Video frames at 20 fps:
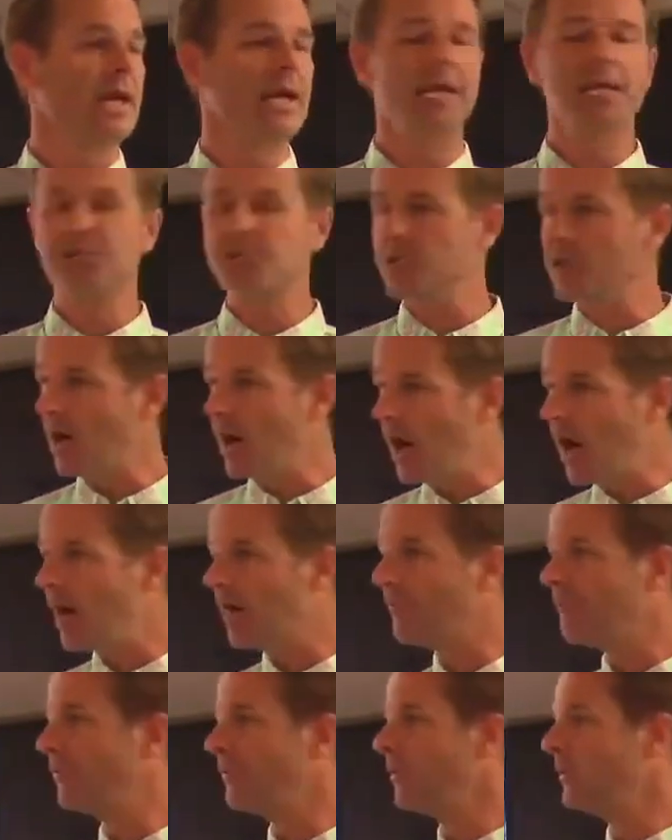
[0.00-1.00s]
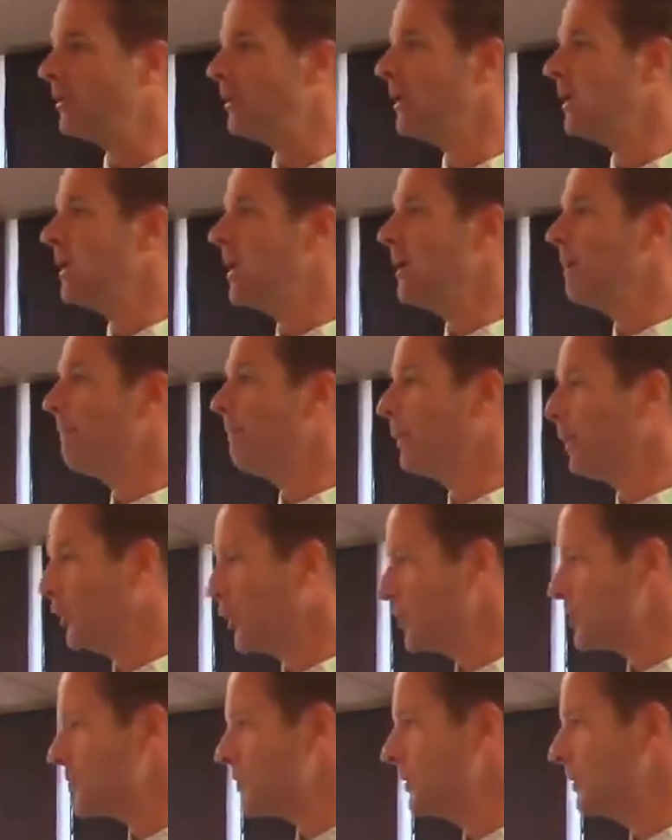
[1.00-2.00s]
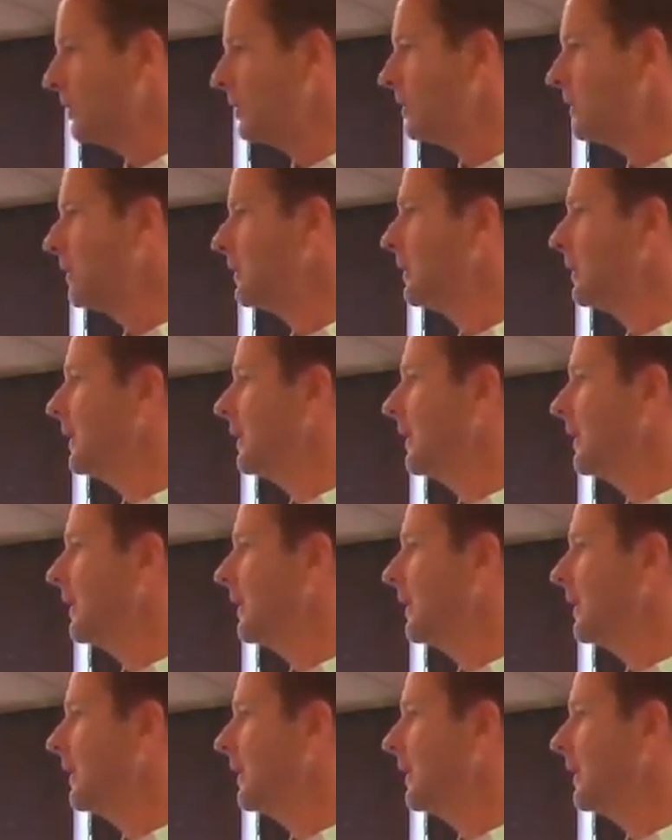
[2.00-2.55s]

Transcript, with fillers: and it's an awful personal